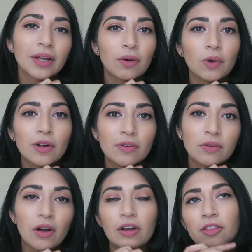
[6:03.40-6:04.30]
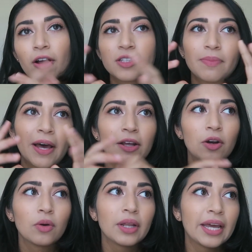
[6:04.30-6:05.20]
like what are our thoughts about it,
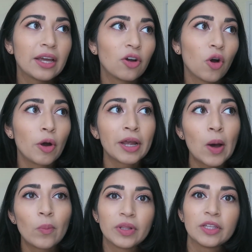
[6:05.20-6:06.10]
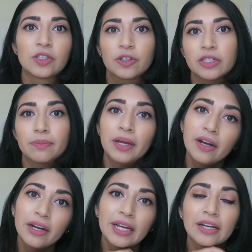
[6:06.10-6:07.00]
or like growing up with a strict
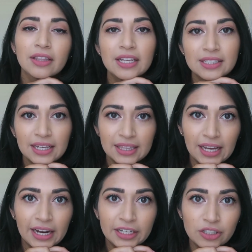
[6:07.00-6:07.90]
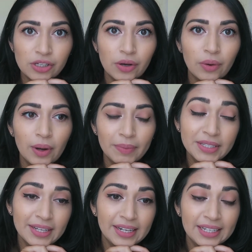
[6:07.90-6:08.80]
parent, things like that. So I'm
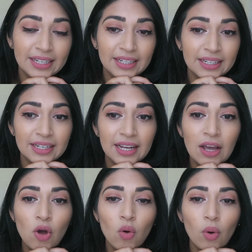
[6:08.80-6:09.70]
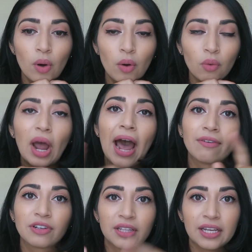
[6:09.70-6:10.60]
excited. And
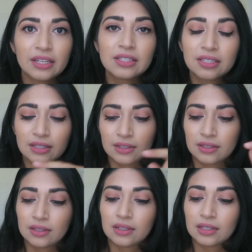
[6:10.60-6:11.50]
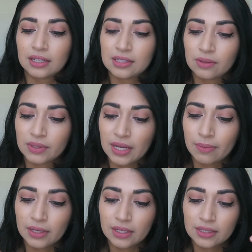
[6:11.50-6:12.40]
after this, let's see what time
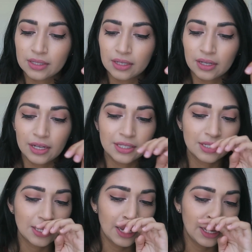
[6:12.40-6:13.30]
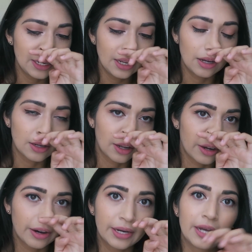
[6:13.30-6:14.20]
it is. It's 10
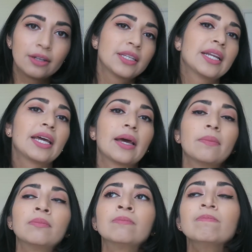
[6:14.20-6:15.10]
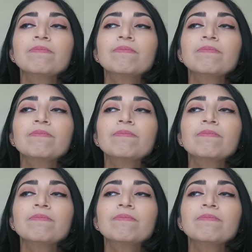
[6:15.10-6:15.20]
o'clock right now, 10 a.m.